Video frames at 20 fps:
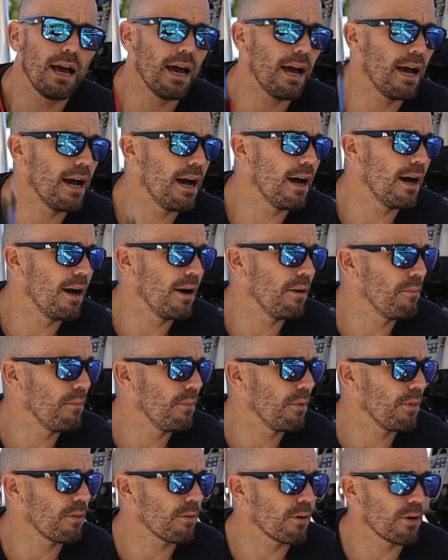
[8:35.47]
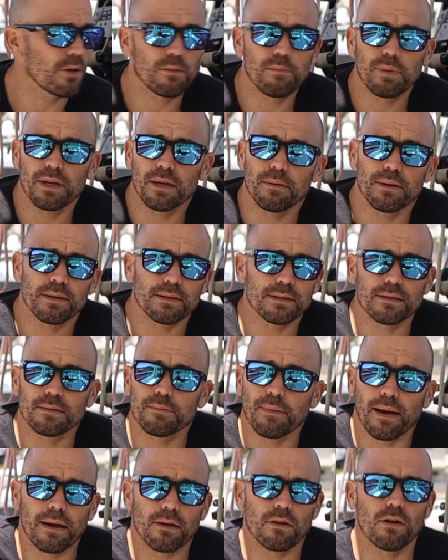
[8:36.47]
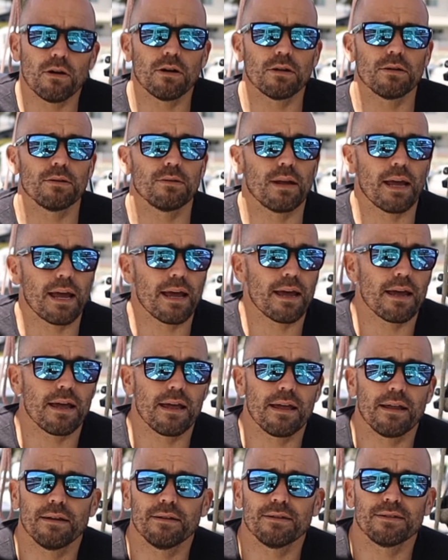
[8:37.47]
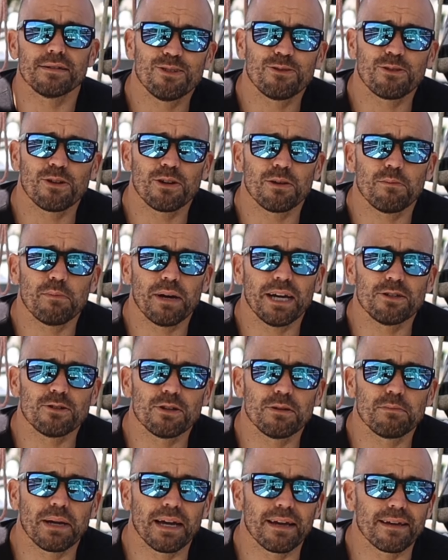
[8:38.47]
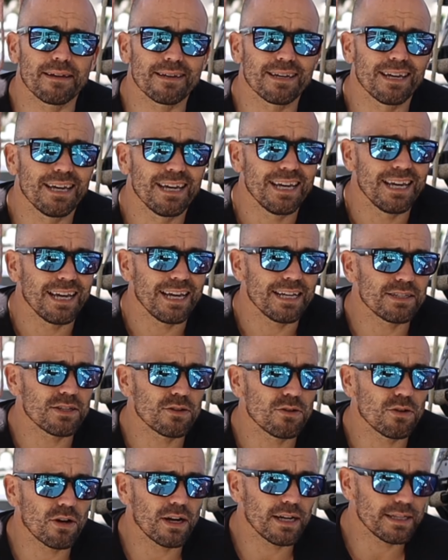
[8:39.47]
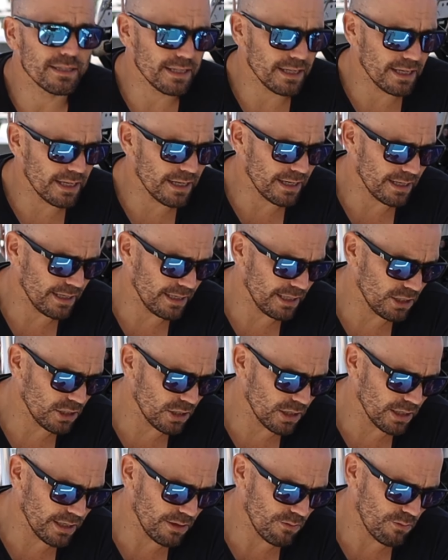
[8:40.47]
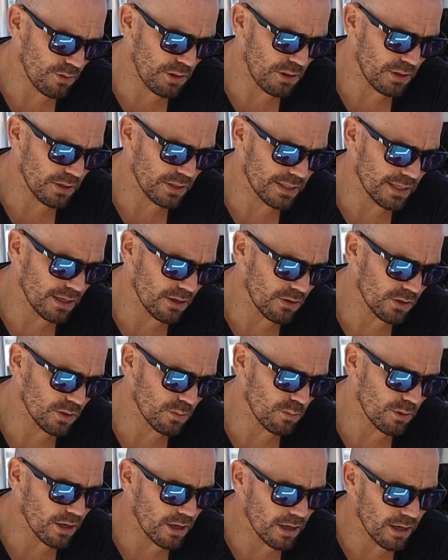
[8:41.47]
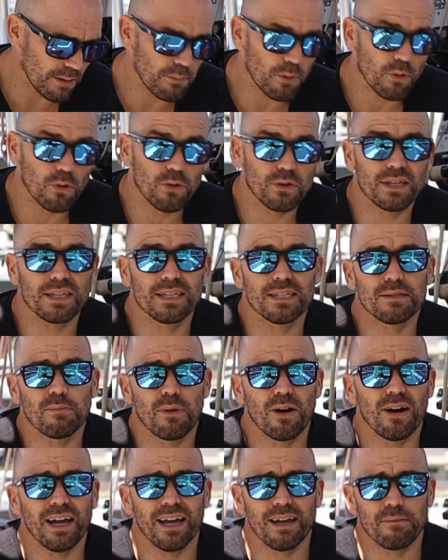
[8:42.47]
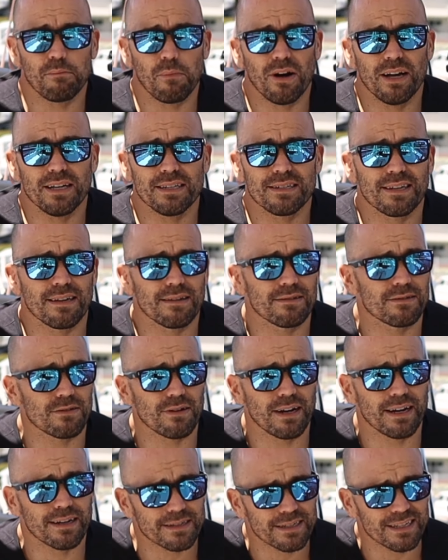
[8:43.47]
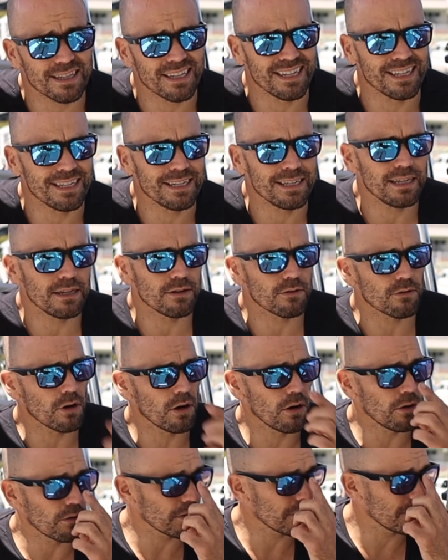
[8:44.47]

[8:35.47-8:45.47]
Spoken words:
Throw the BMSs back on, and you've got your battery bank. It's a good idea. Initially with the cells, when I bought these, my cells are actually a year old.